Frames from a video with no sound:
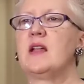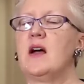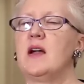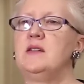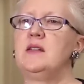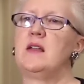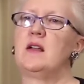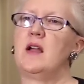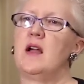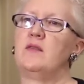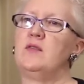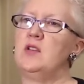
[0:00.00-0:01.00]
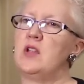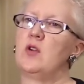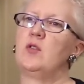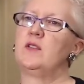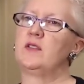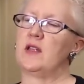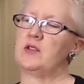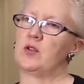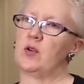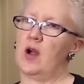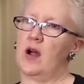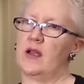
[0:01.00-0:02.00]
idea of no
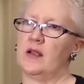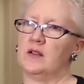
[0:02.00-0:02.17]
center aisle.